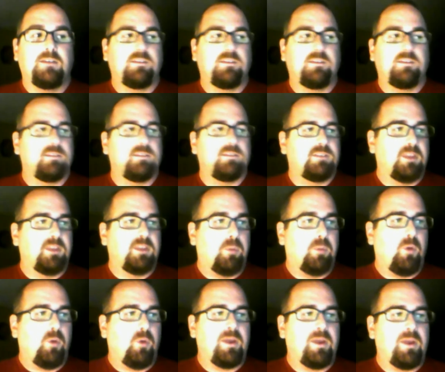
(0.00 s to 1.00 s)
to the
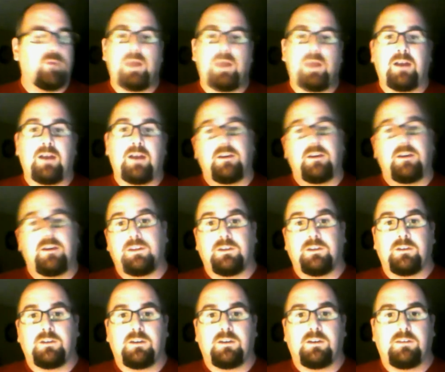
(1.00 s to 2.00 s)
point where
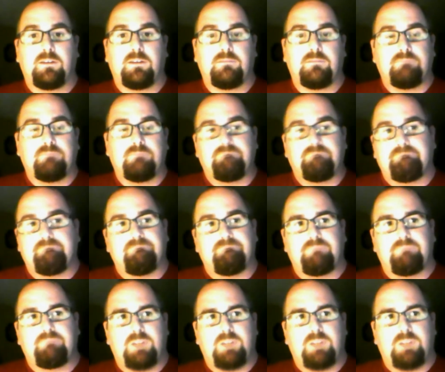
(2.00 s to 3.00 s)
you're
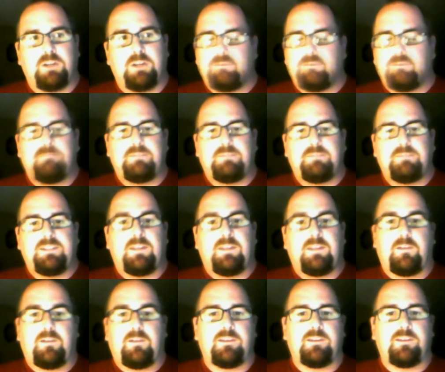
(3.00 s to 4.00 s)
could
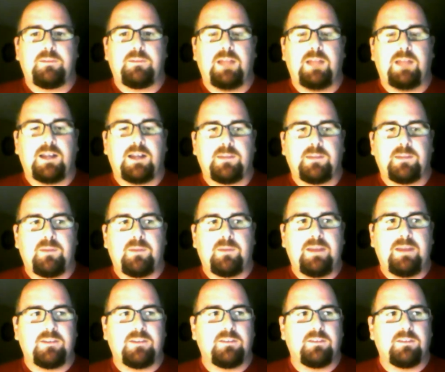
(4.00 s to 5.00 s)
seriously be locked up in a
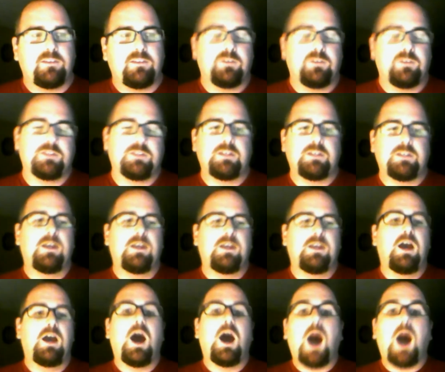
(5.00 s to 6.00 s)
mental institution,
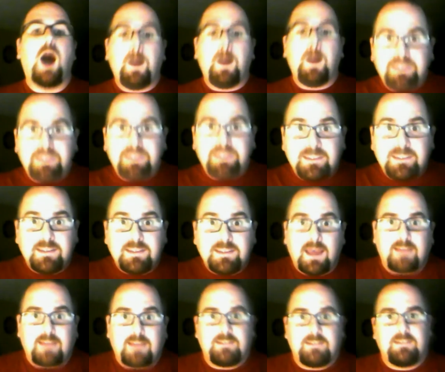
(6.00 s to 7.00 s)

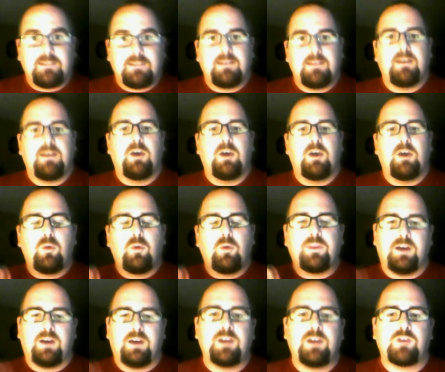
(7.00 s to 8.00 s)
obsessed with
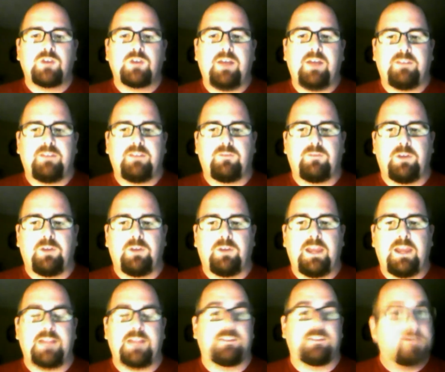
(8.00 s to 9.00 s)
undrafted free
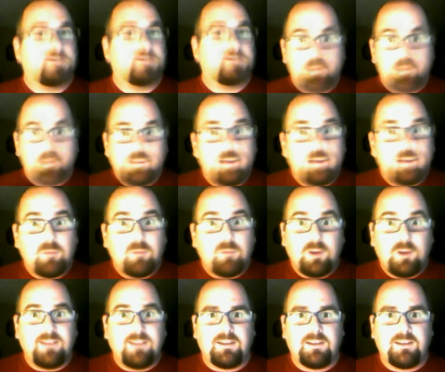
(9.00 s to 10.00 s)
agents. For some
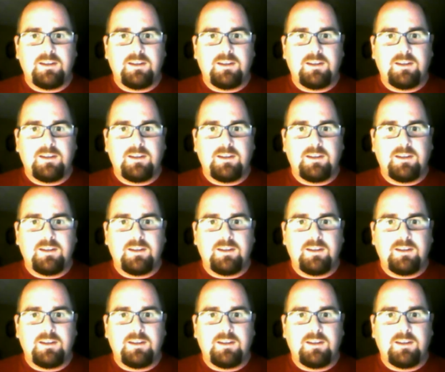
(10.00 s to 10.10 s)
reason,